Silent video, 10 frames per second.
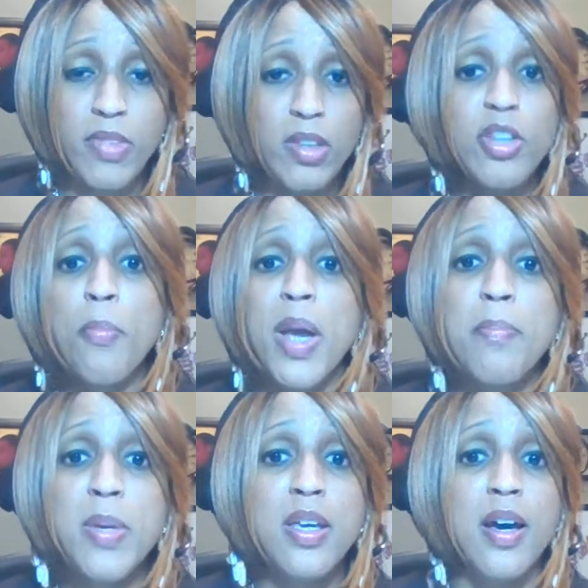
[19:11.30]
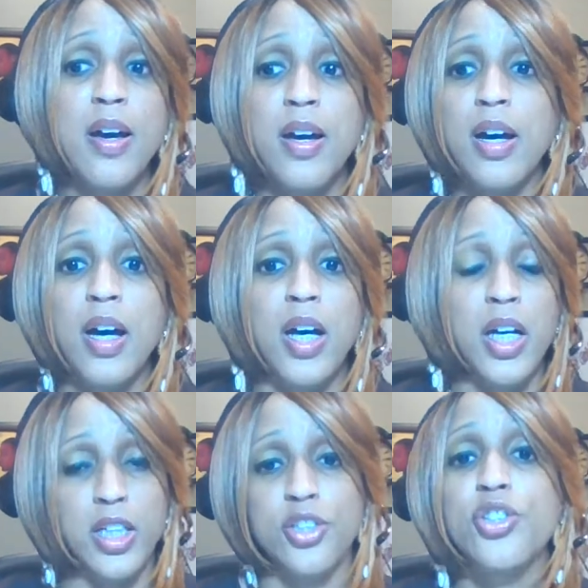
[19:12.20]
There may be a
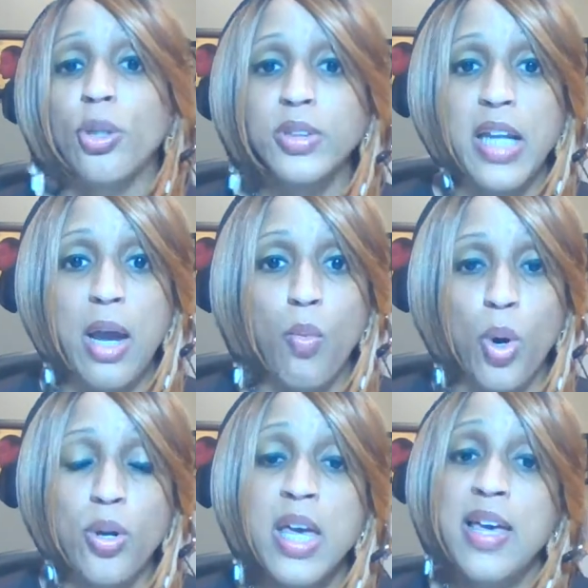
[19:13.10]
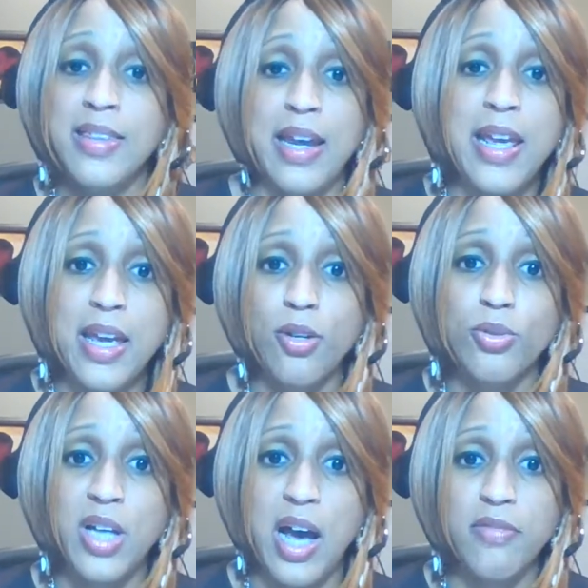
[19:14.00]
consultant at work that handles
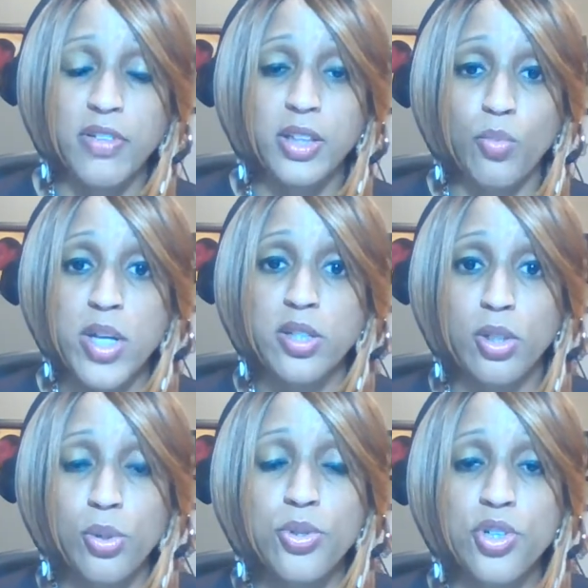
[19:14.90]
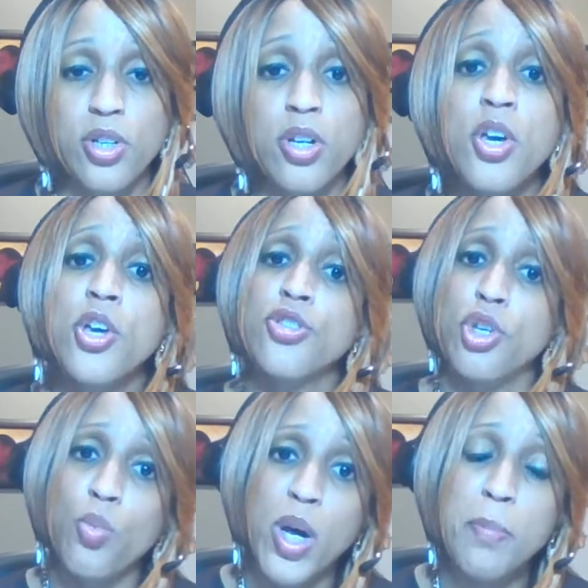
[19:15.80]
conflict resolution. So
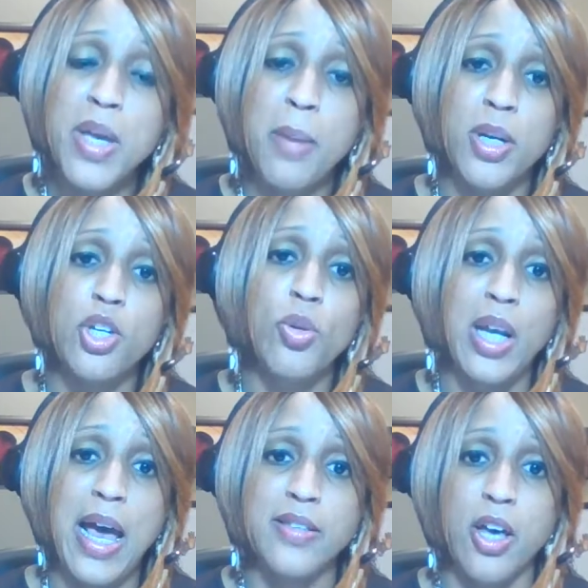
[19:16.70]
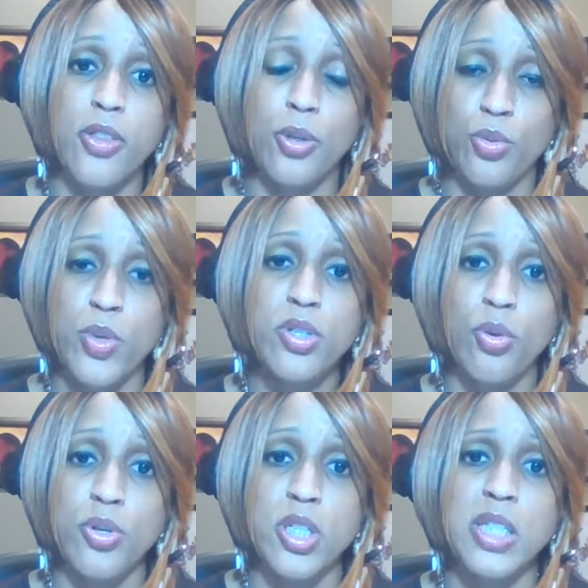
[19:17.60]
you want to be able to utilize all those
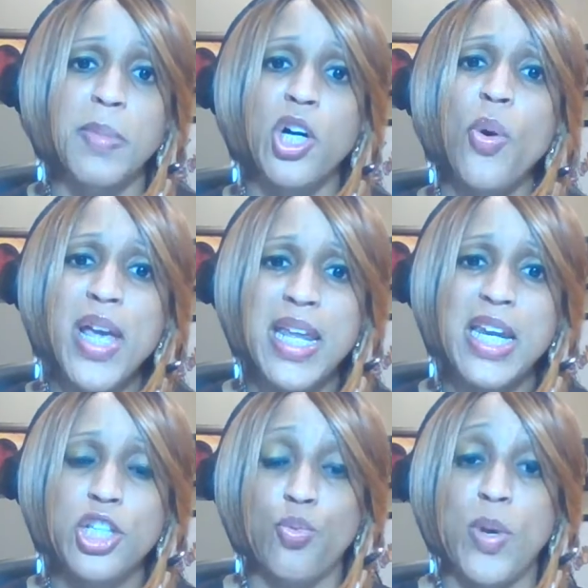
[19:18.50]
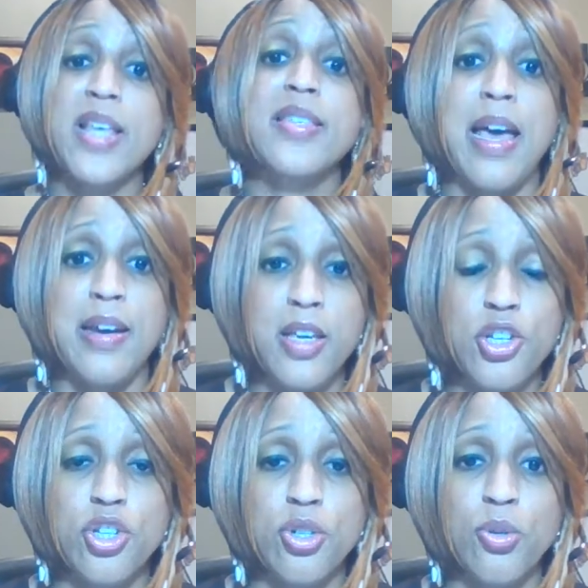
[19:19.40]
resources, but go ahead and address that
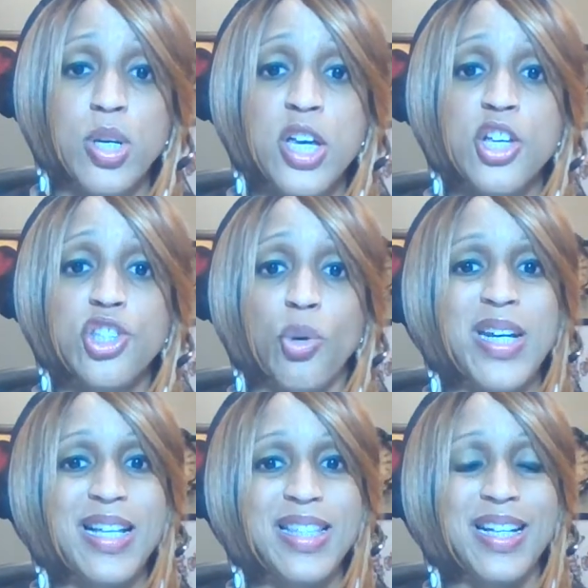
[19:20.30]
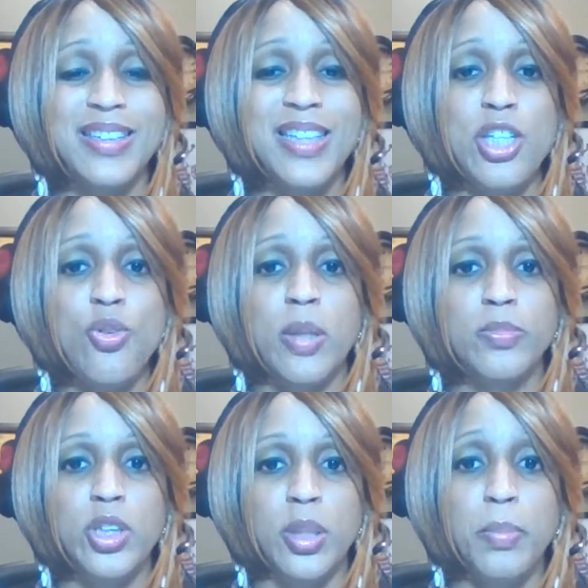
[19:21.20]
issue so it doesn't continue to
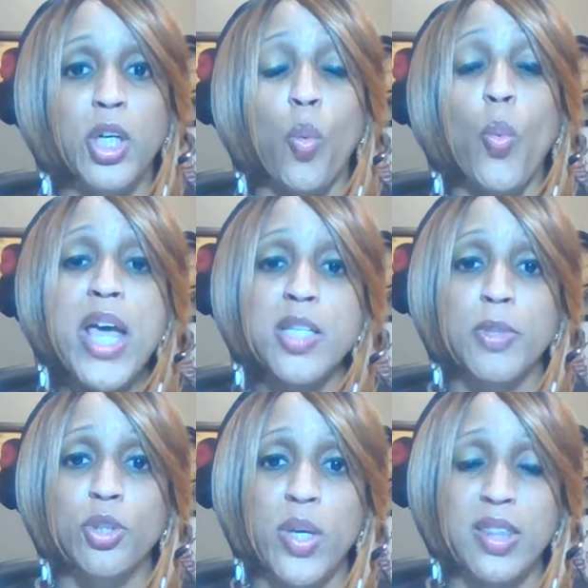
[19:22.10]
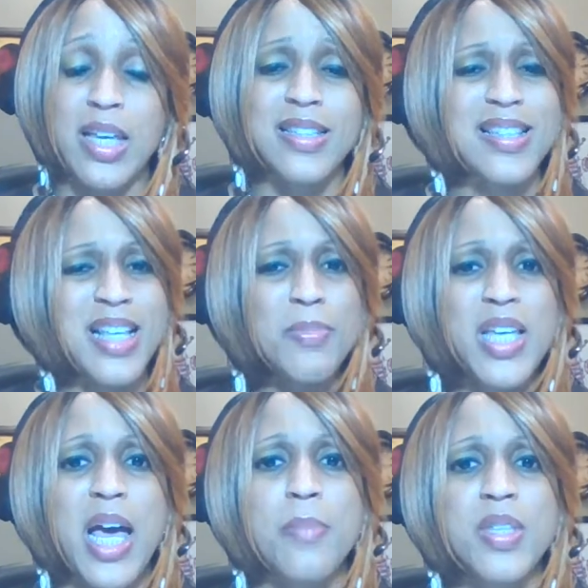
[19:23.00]
put a wedge between things. And
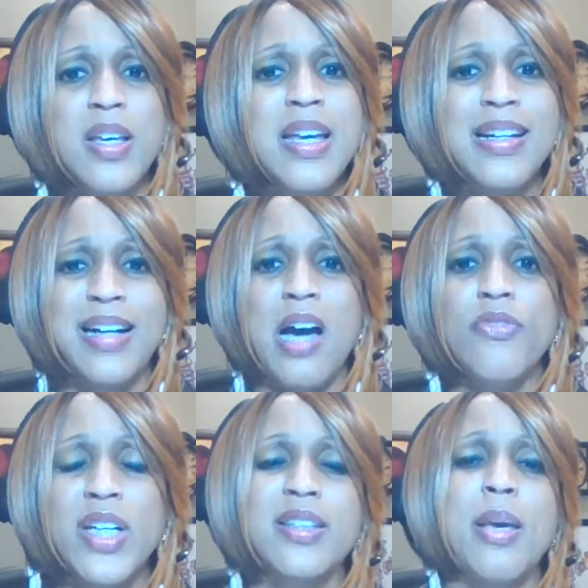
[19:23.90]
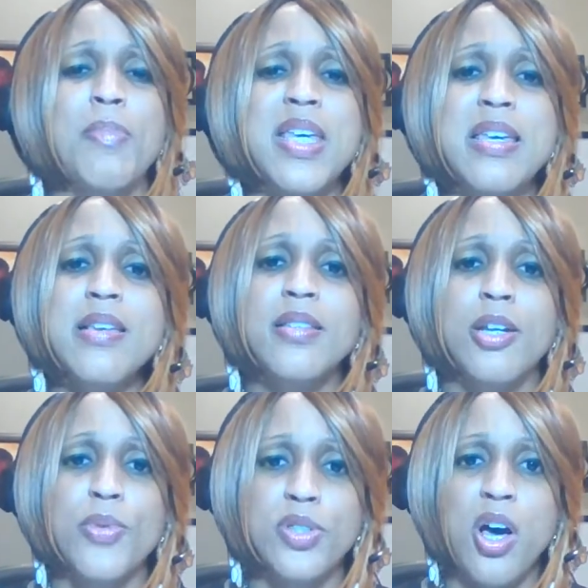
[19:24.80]
sometimes conflicts can be easily
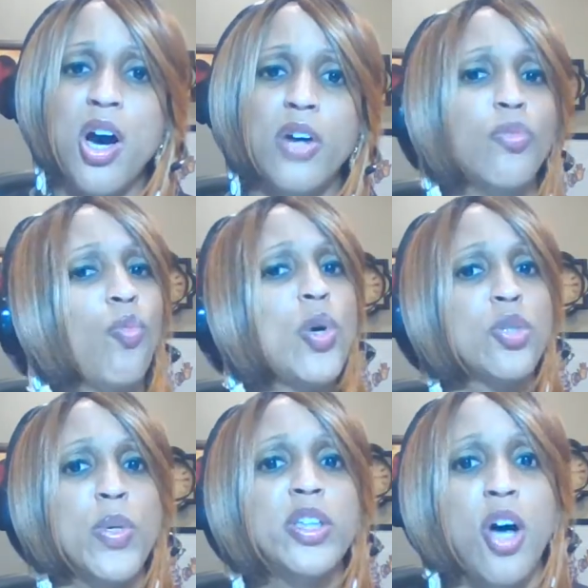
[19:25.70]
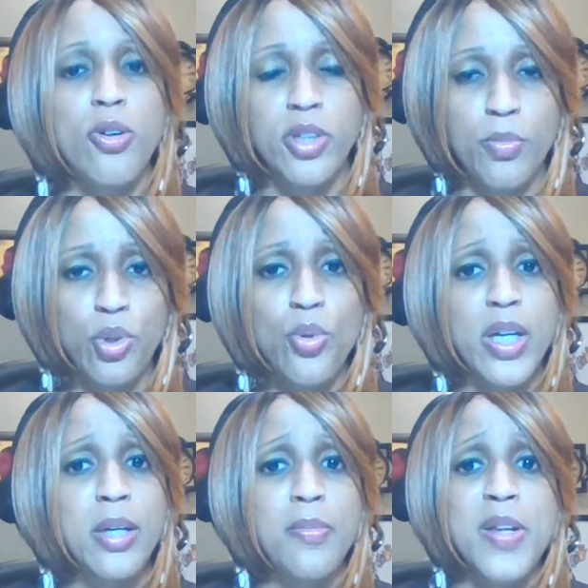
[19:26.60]
resolved once we talk them through. It
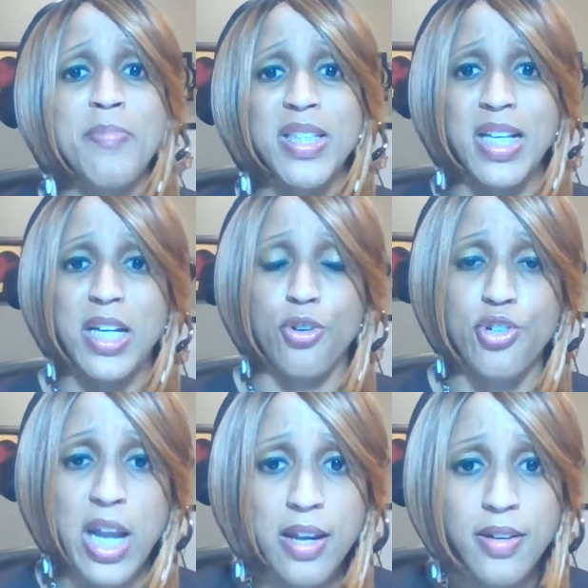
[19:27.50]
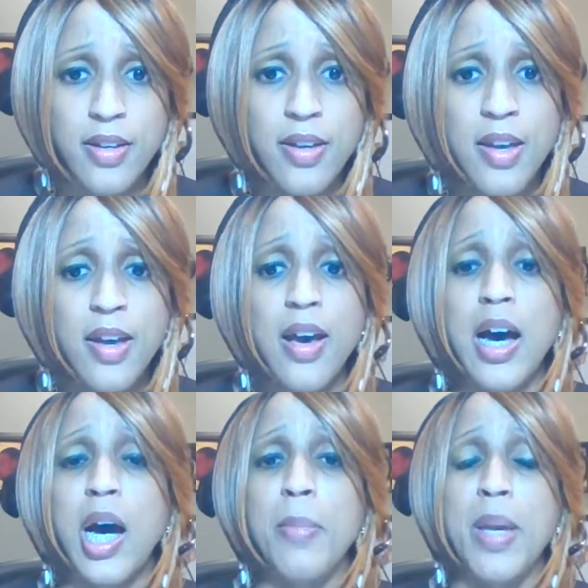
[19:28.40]
could have been misunderstanding.
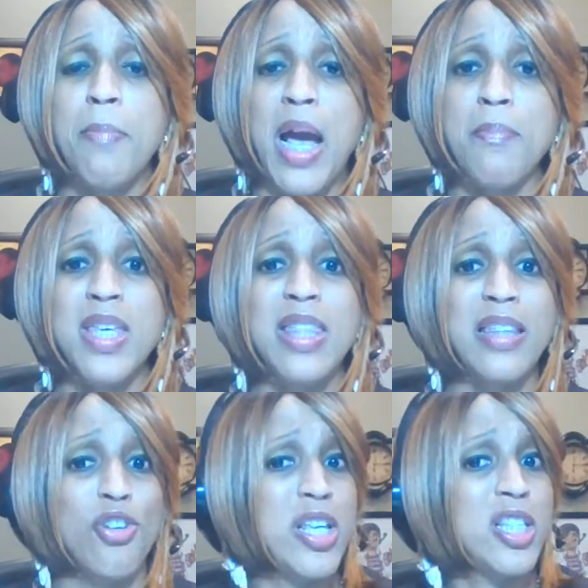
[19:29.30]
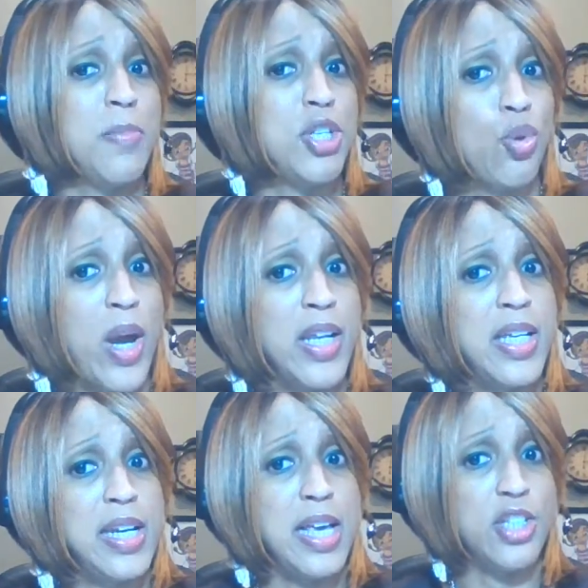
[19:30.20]
It might be that there needs to be training
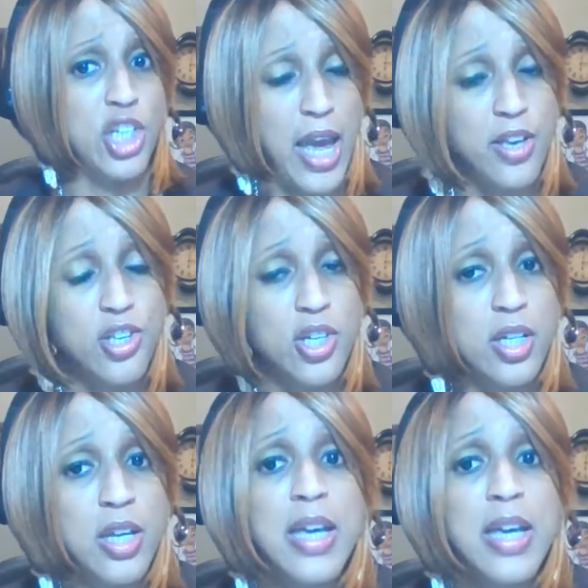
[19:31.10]
and education.